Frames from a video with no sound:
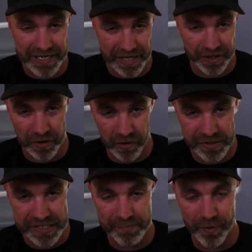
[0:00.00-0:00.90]
another
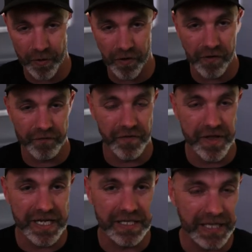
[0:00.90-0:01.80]
close-up of
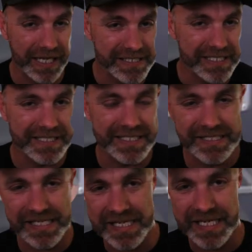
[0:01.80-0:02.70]
the London to
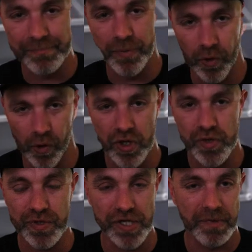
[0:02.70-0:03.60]
Sydney
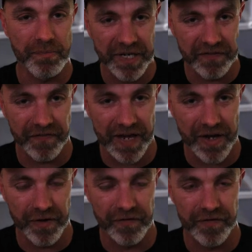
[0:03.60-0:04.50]
Porsche, which I'm a big
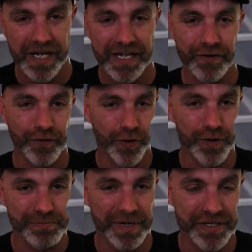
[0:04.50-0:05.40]
fan of. Of
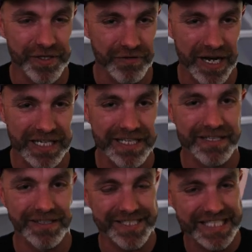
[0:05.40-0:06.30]
course, being
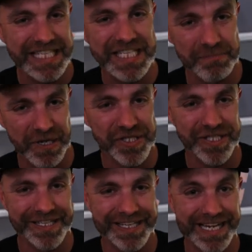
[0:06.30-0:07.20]
Australian, Sydney's
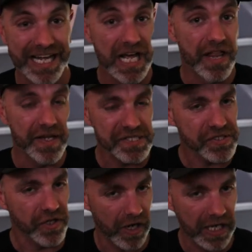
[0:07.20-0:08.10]
mentioned in there. This
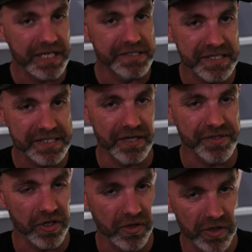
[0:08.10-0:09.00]
is highly detailed.
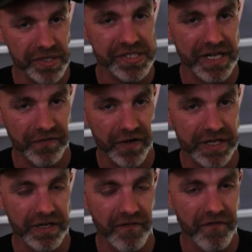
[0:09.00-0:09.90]
It's got a lot of stuff on
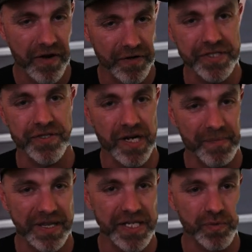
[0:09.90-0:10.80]
it. Very excited
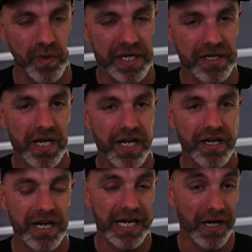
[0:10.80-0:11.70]
about this one.
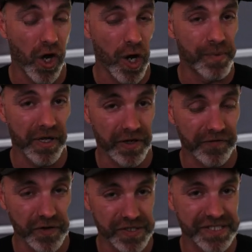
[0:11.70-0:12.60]
I hope a lot
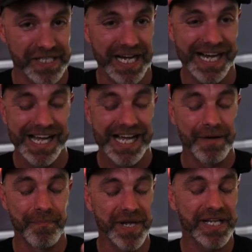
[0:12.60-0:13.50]
of Aussies are.
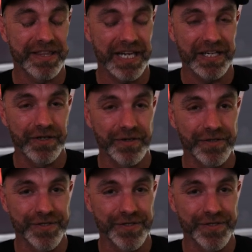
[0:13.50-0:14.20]
Big thank you